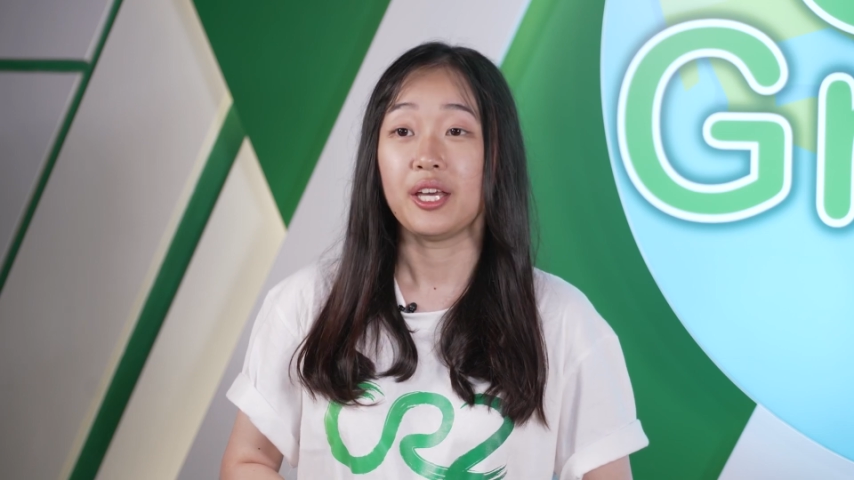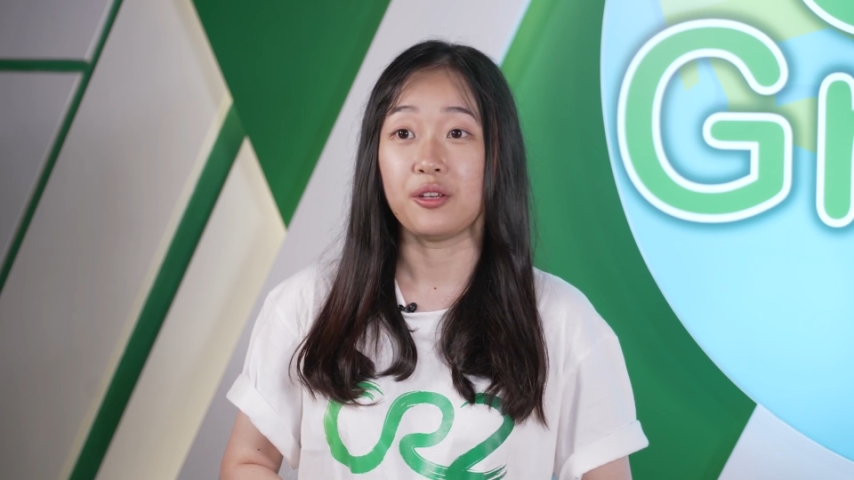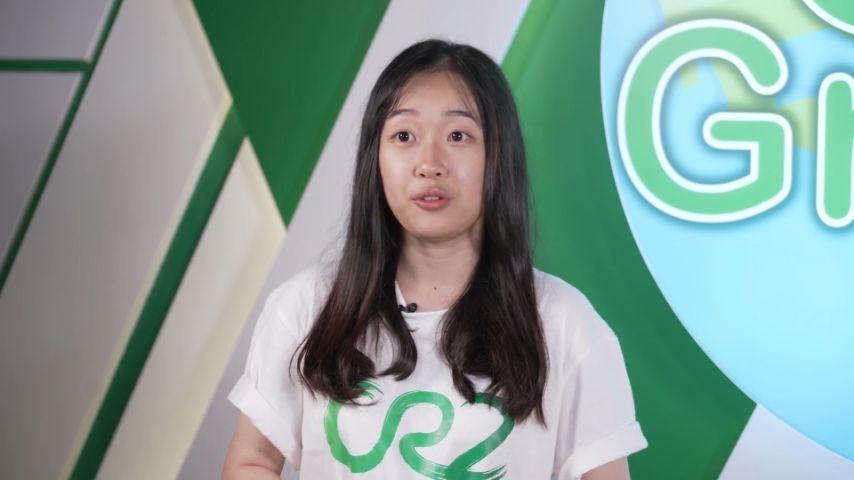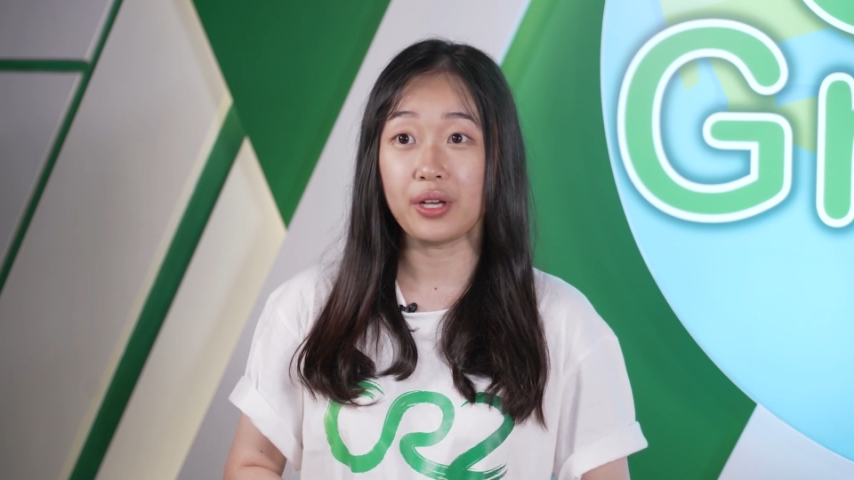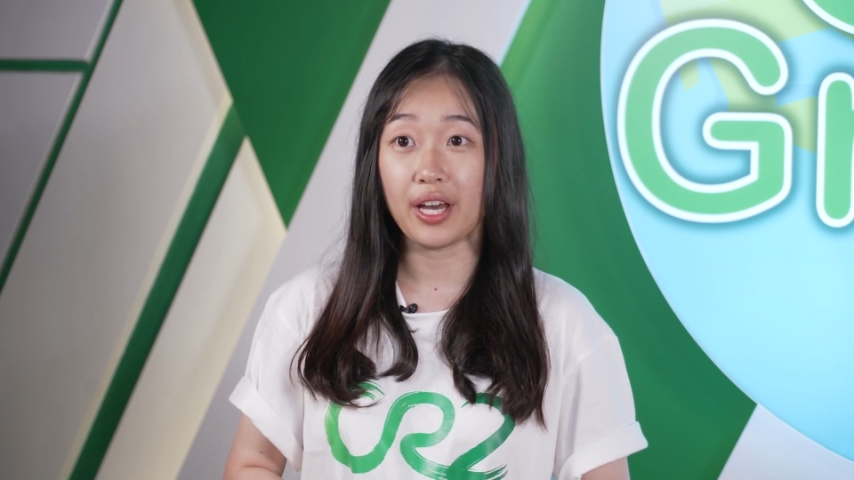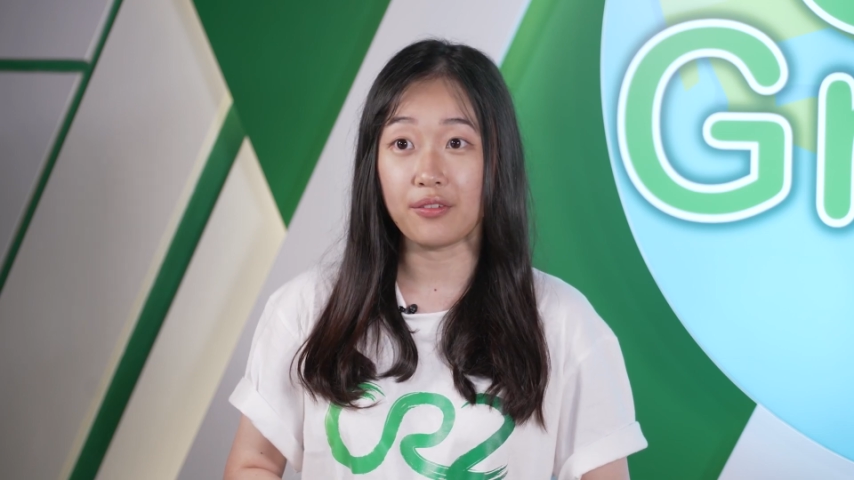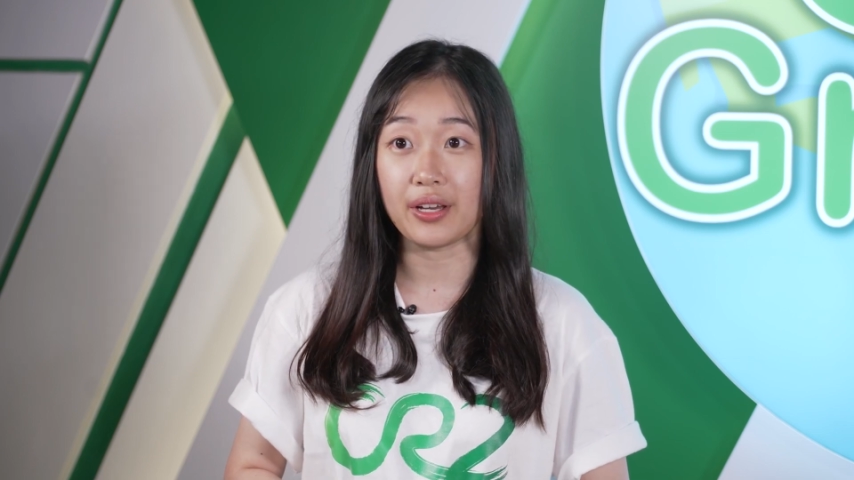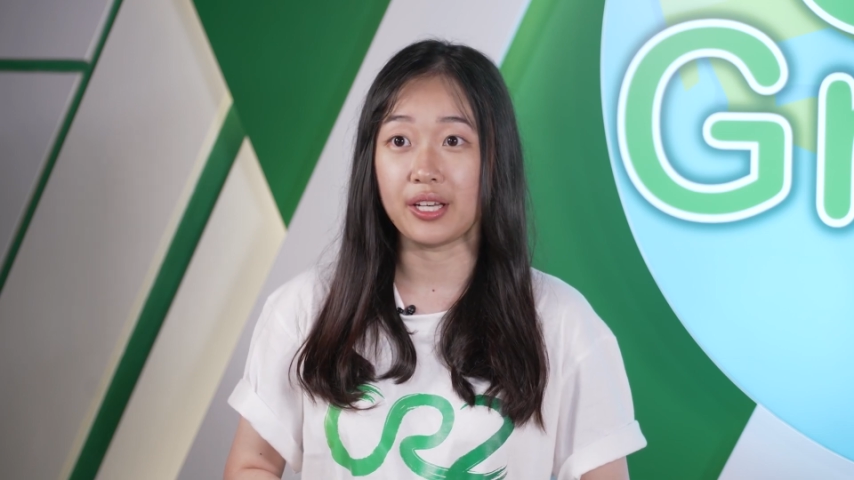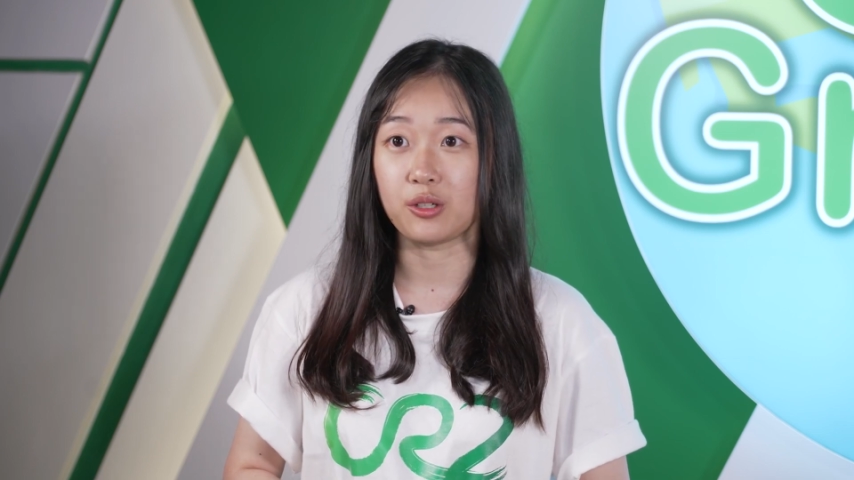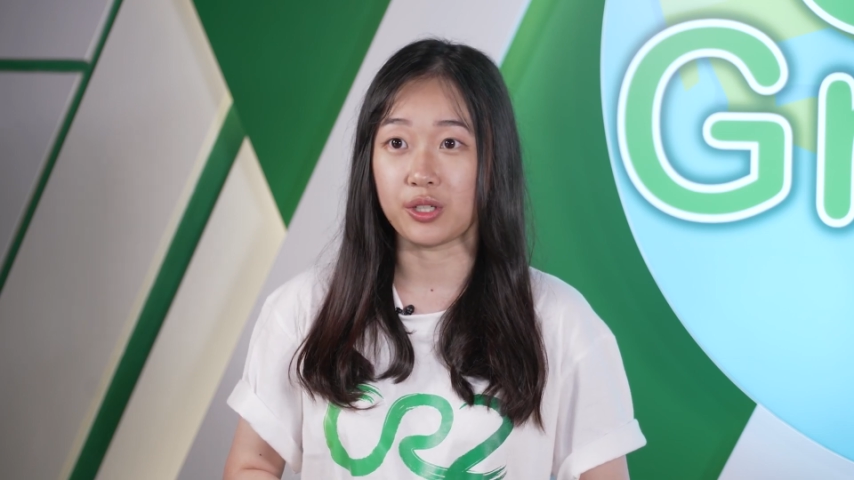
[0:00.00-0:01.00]
If you have
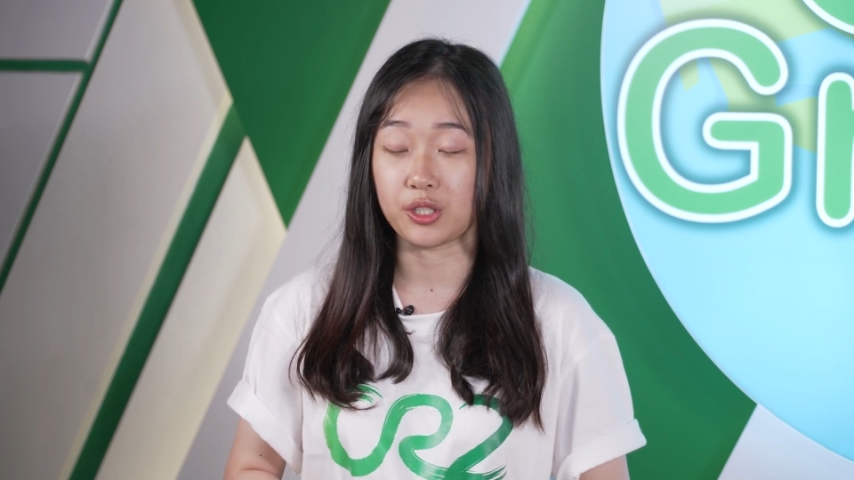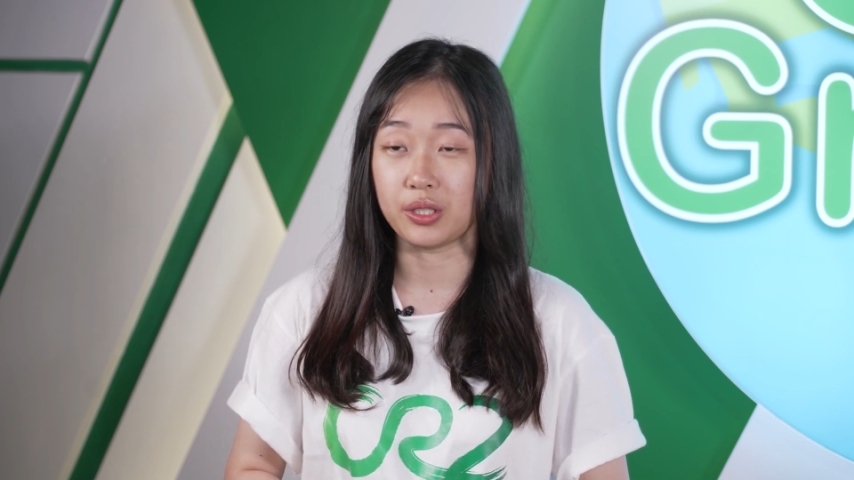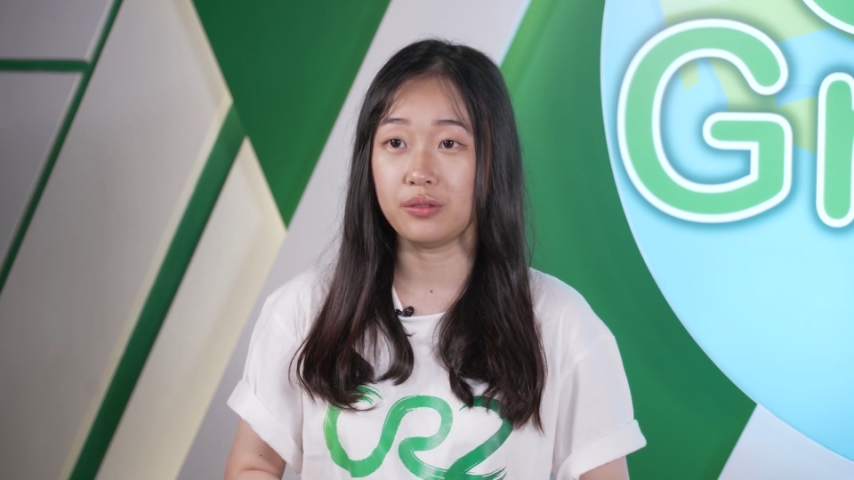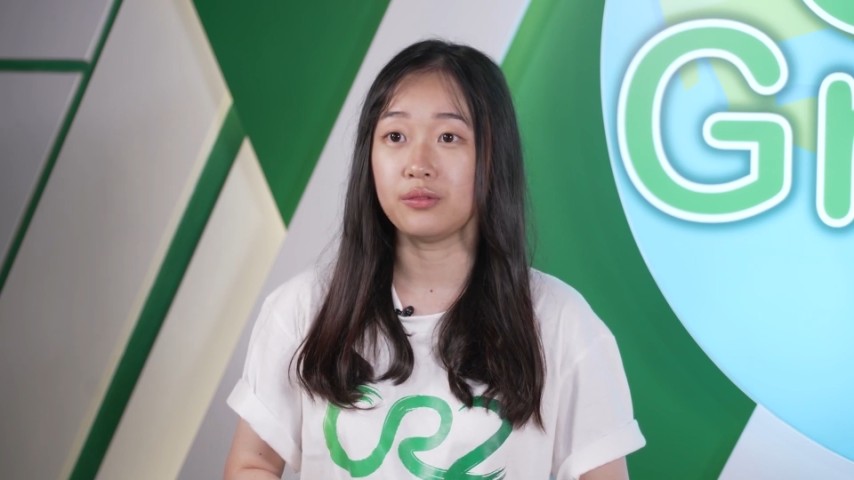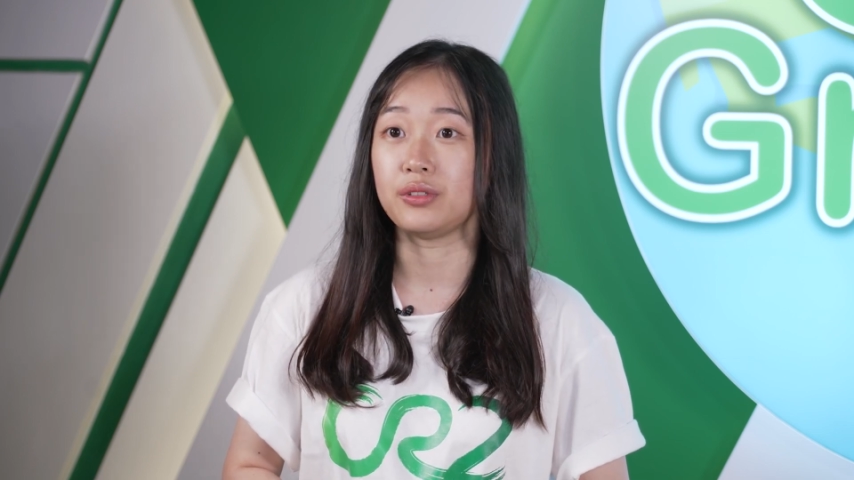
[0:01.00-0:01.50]
any question,